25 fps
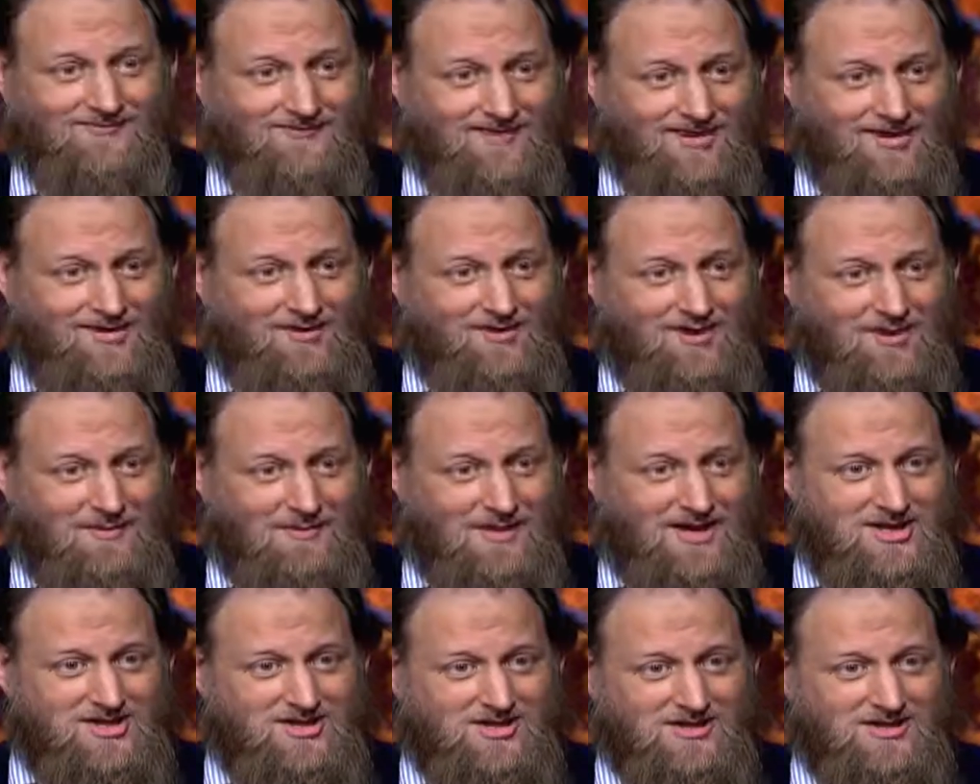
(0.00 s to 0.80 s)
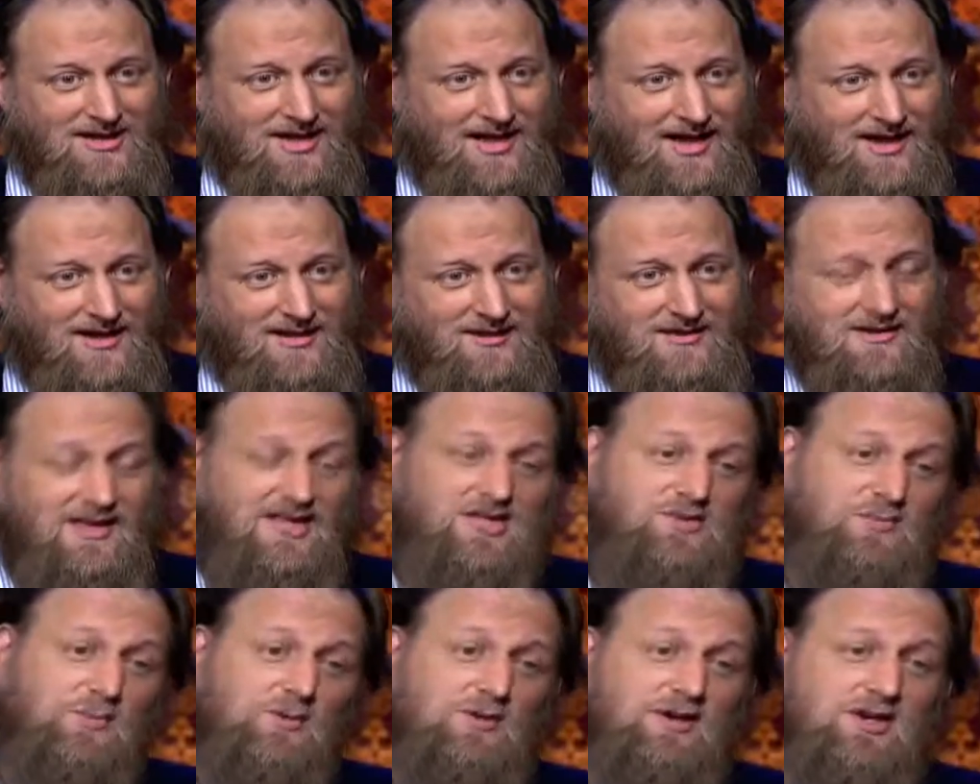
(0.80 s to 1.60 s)
Can you imagine that?
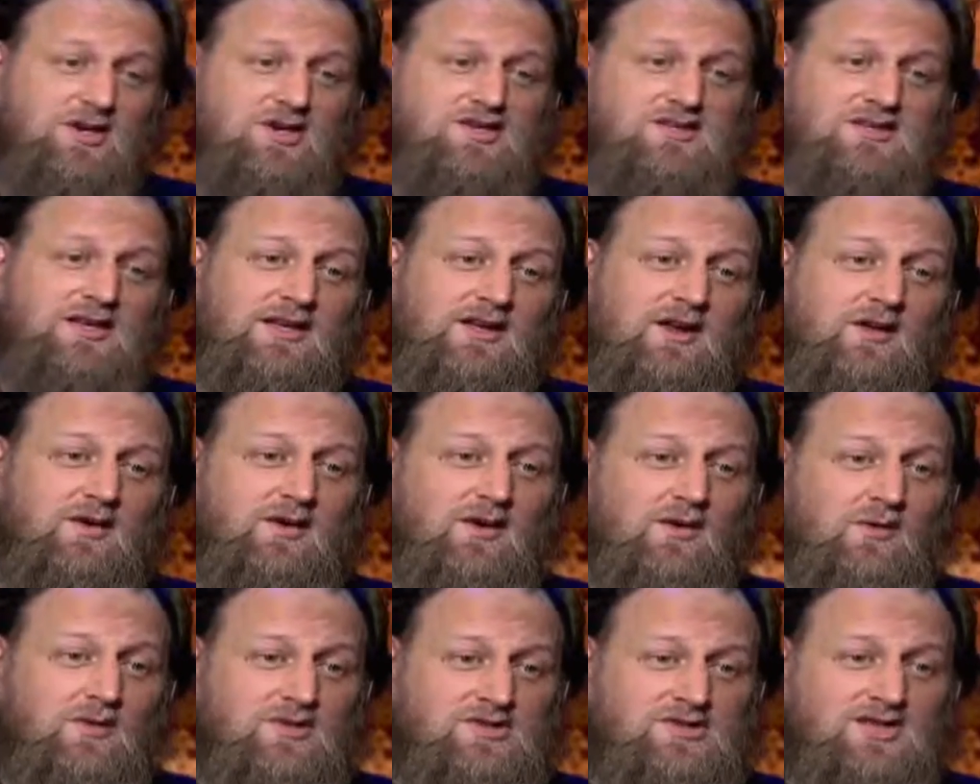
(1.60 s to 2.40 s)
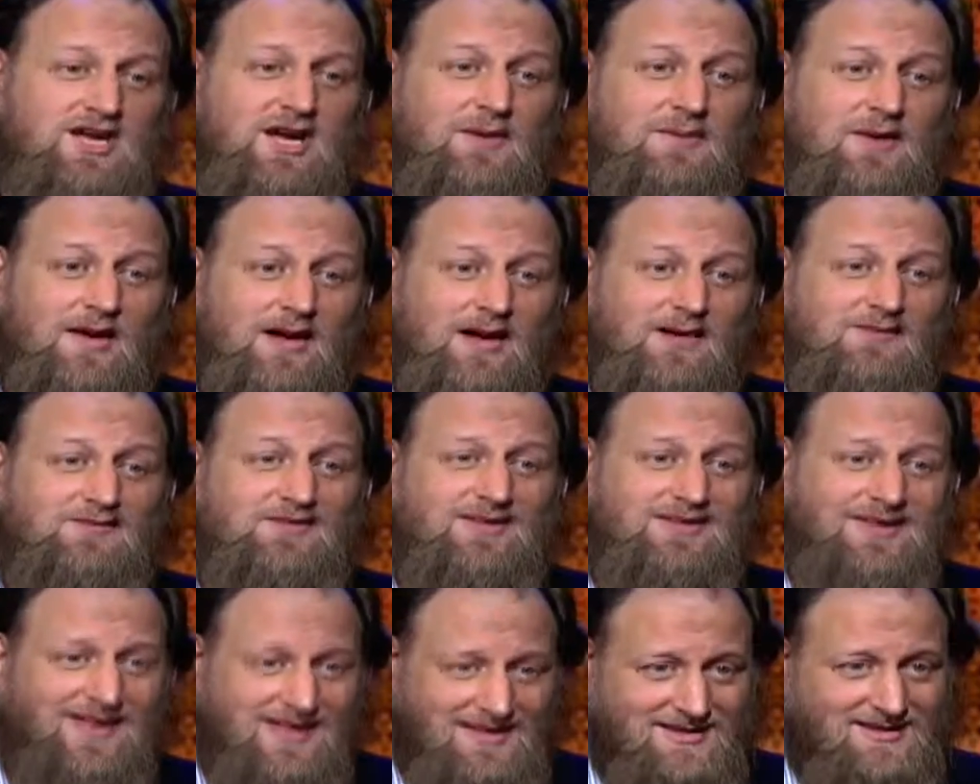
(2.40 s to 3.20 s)
That's probably because they don't know what's coming after
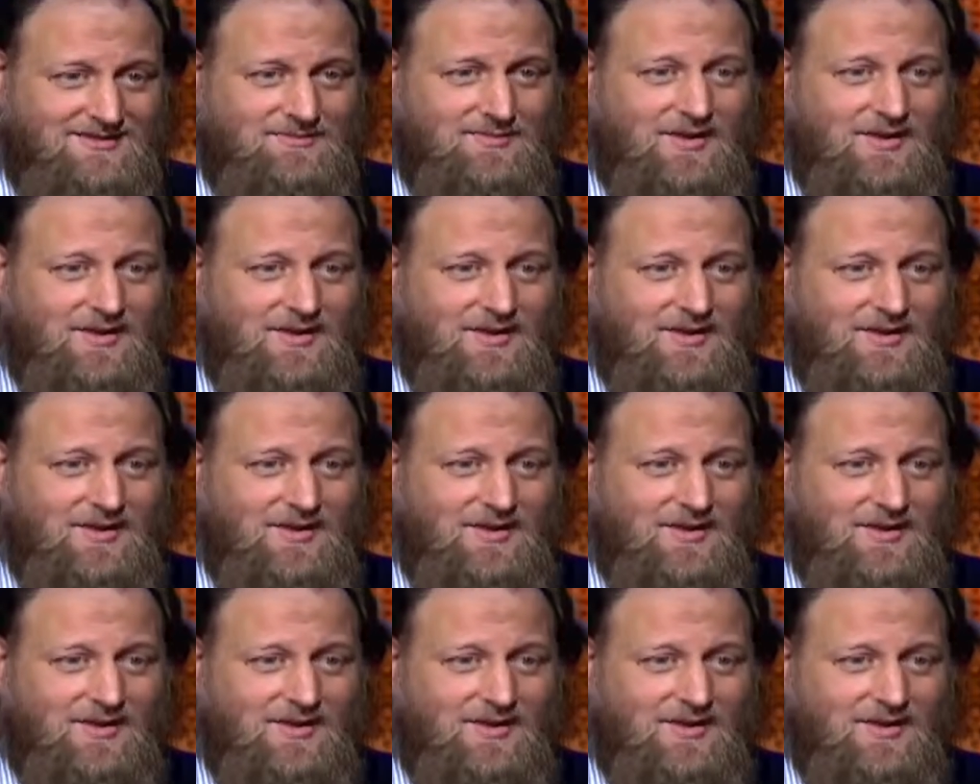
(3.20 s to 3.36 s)
death,